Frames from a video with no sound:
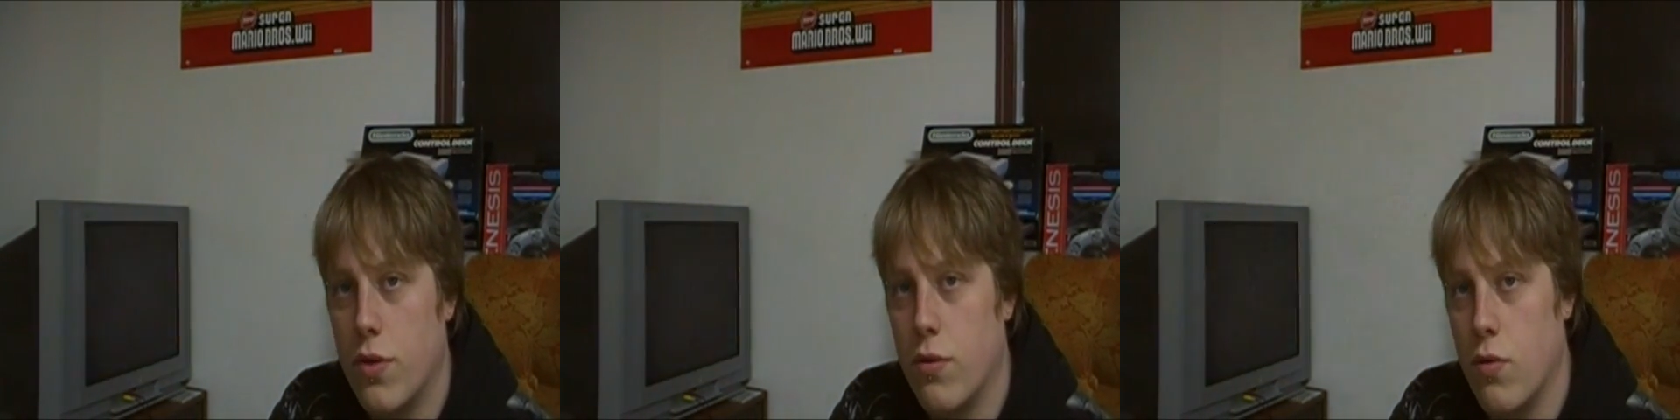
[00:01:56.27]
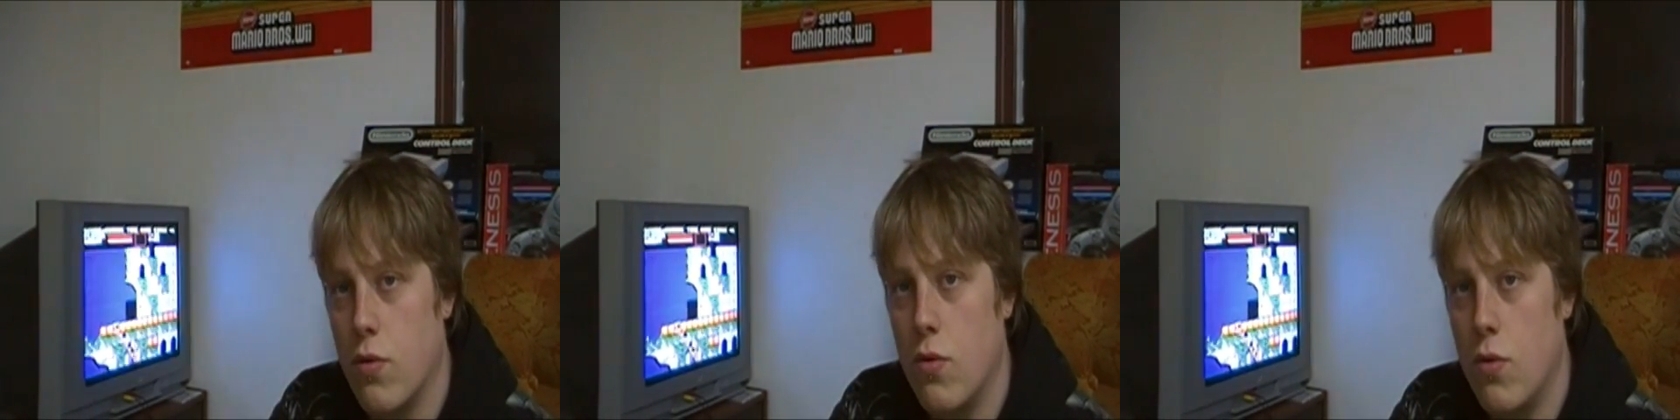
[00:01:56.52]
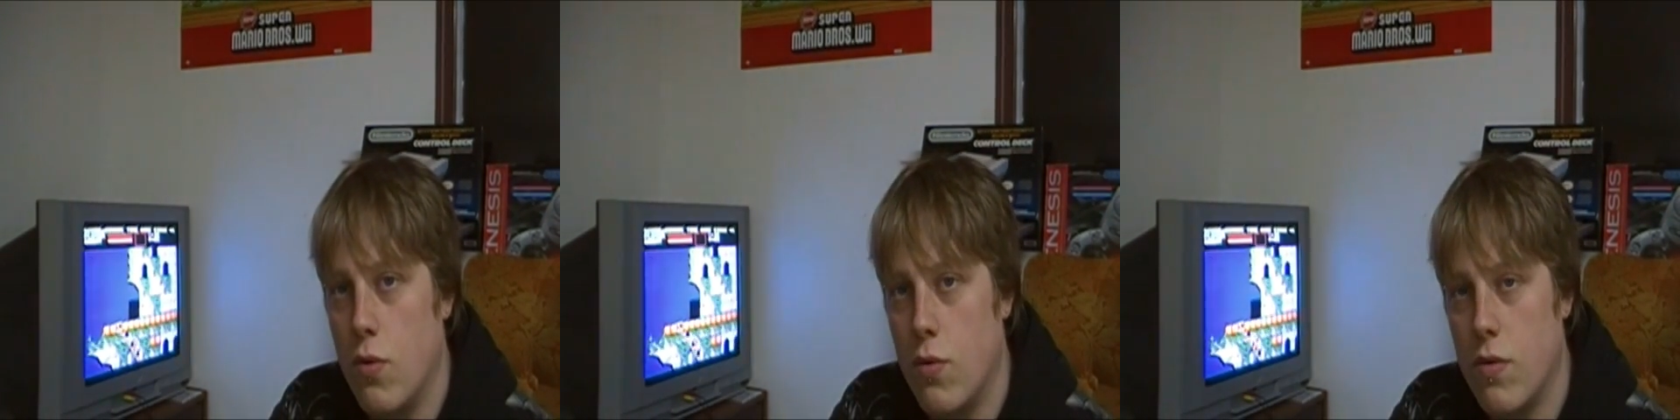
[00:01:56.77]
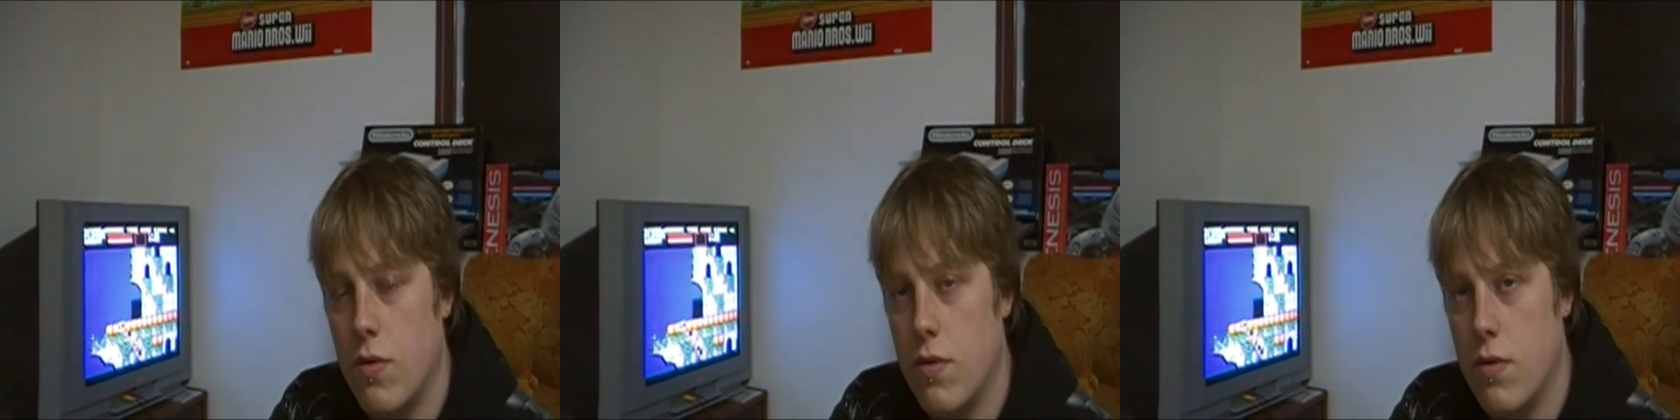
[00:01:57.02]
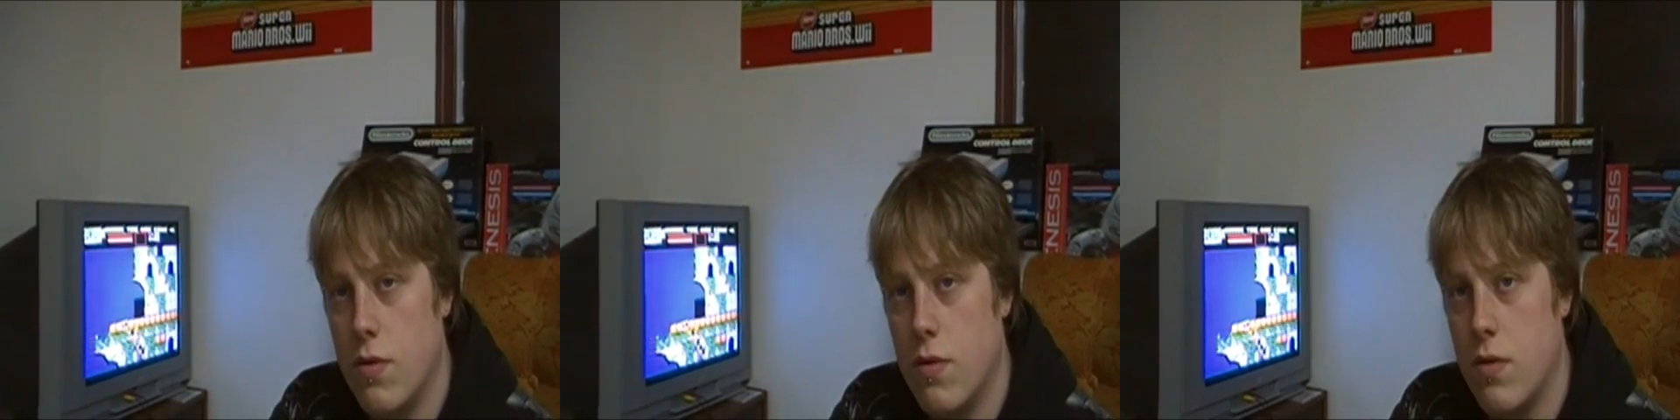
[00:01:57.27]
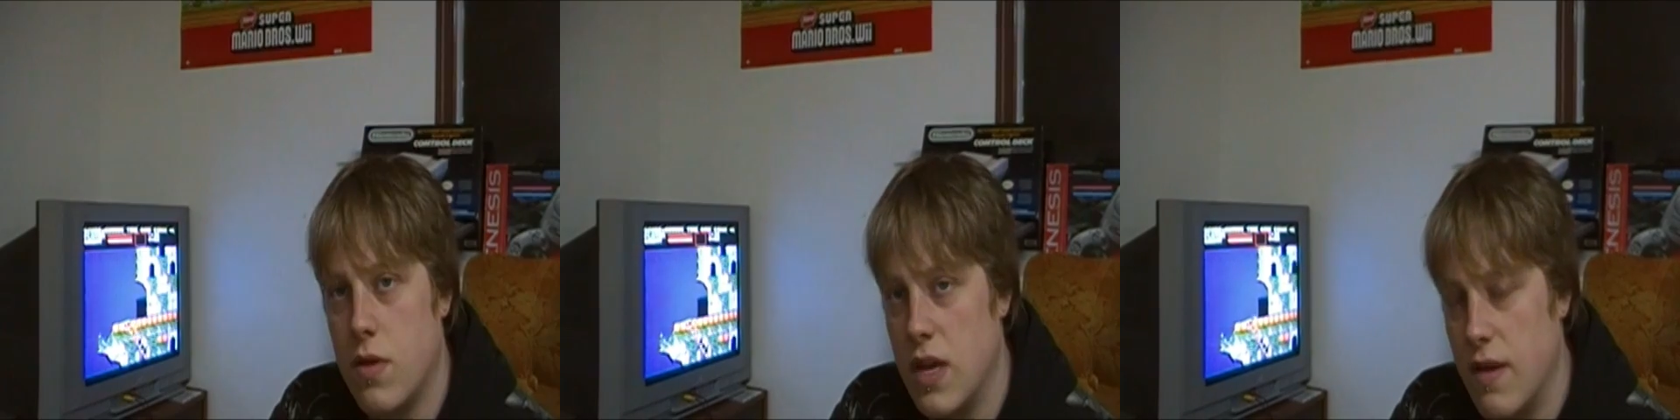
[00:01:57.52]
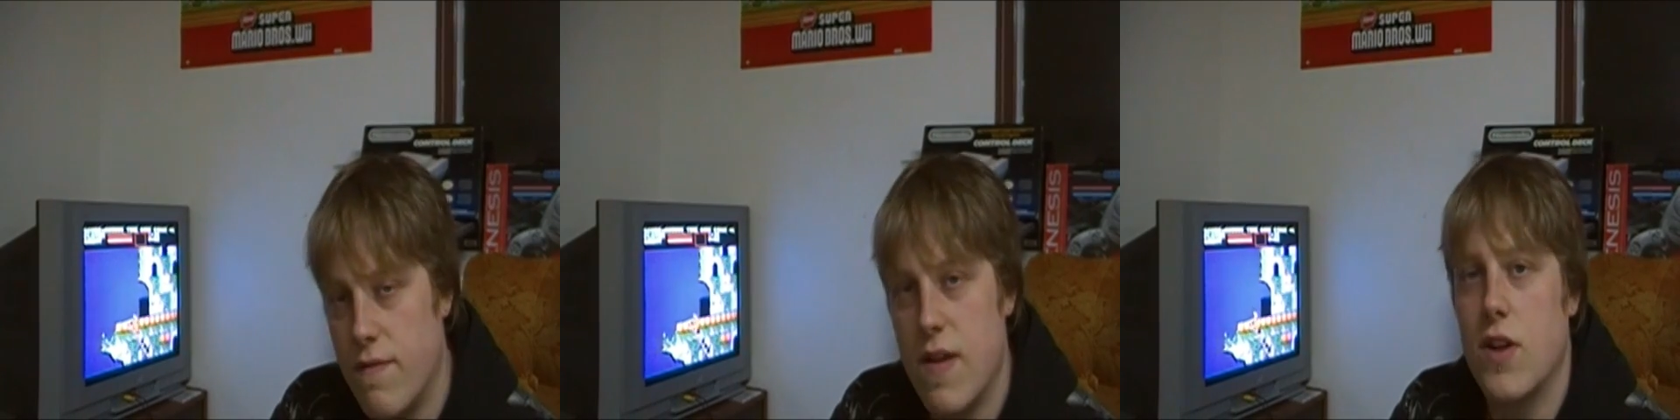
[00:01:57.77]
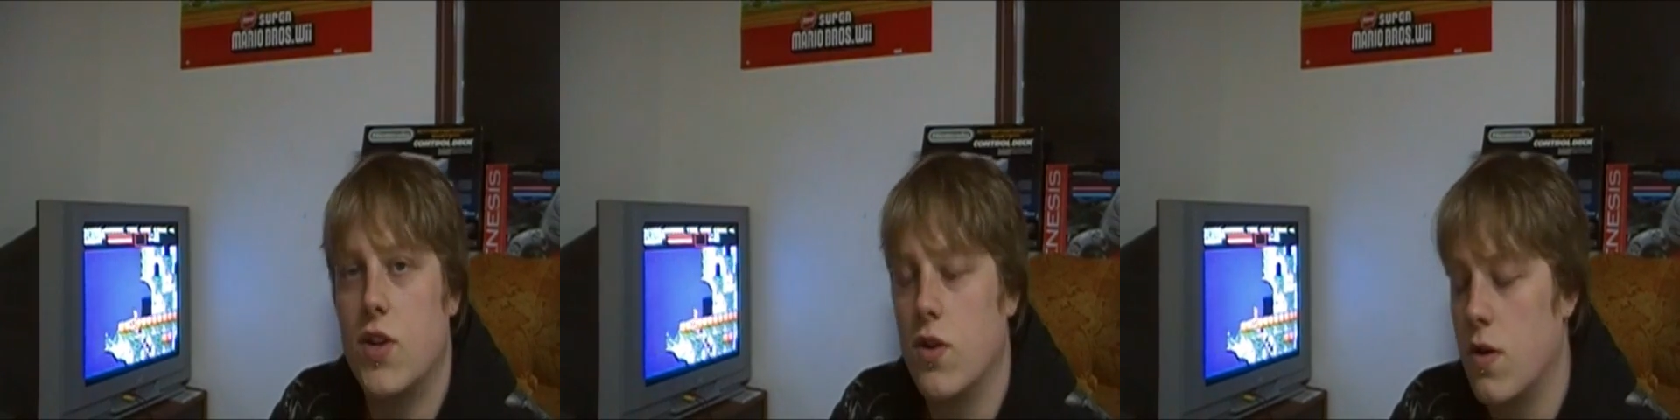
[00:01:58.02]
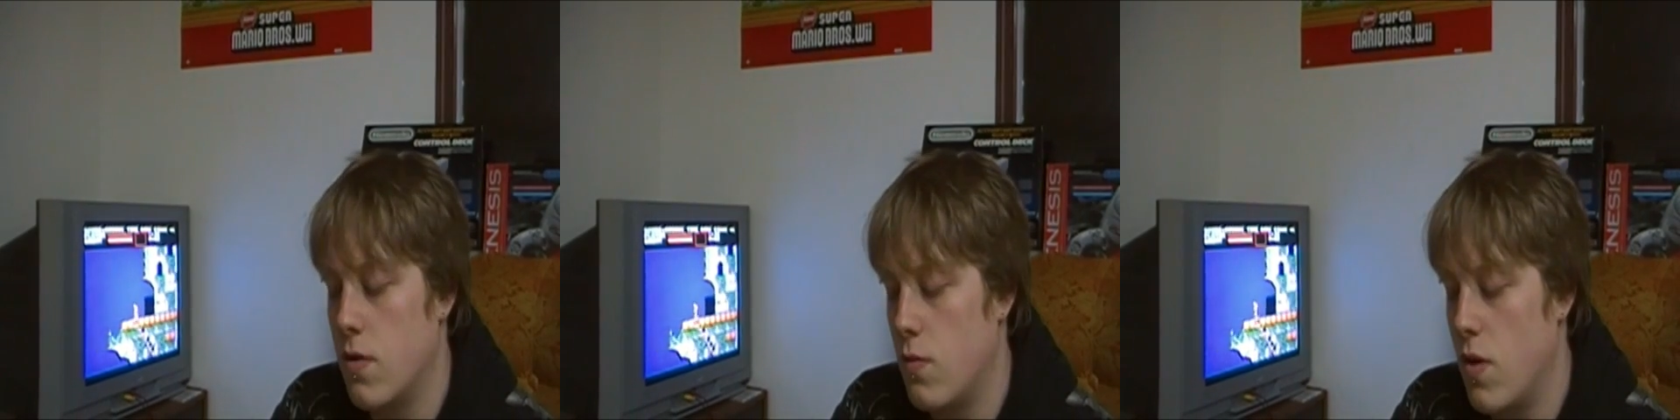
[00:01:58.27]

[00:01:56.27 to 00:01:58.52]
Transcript: through the adventure.